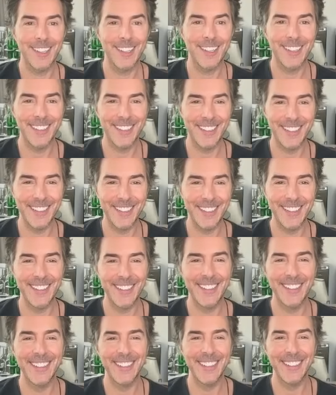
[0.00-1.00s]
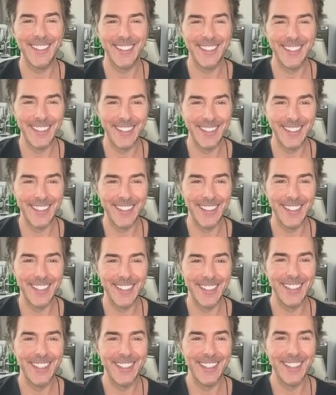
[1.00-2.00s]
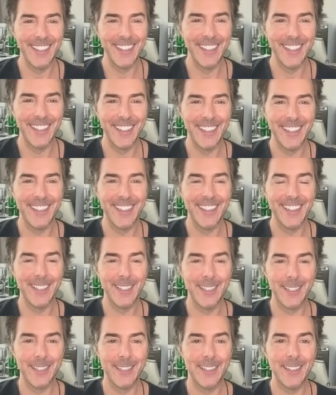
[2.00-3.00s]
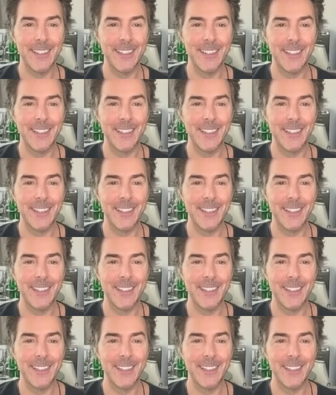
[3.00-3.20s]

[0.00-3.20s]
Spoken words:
The person shown says nothing.